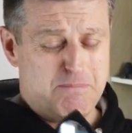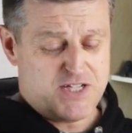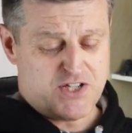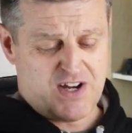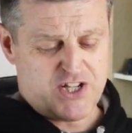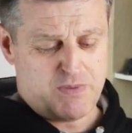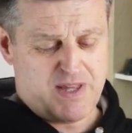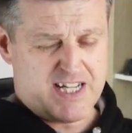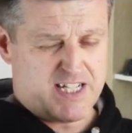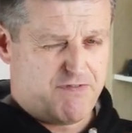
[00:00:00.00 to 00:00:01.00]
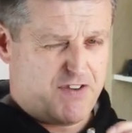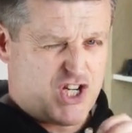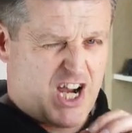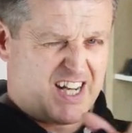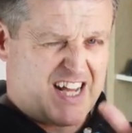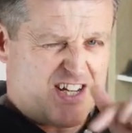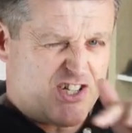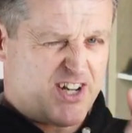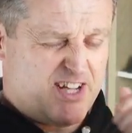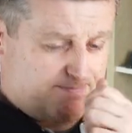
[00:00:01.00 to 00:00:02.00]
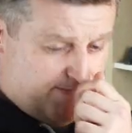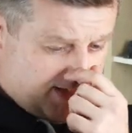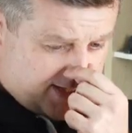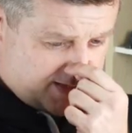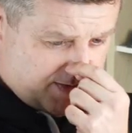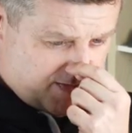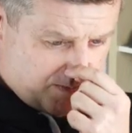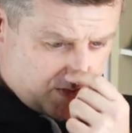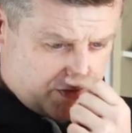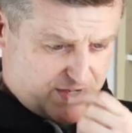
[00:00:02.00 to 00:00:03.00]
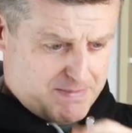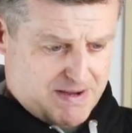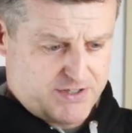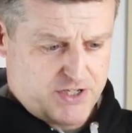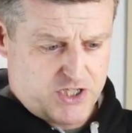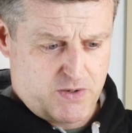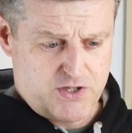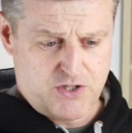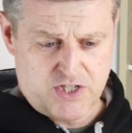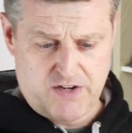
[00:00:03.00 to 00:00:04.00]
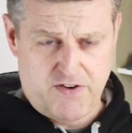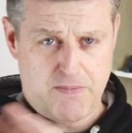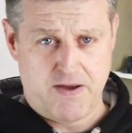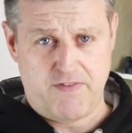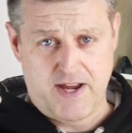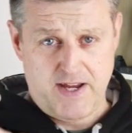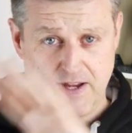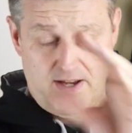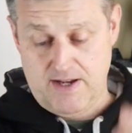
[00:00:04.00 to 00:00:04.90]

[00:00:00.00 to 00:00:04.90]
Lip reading: Distraction with that is a fisheye lens on it. That's the bit of the poor thing about it. So it does give you a bit of a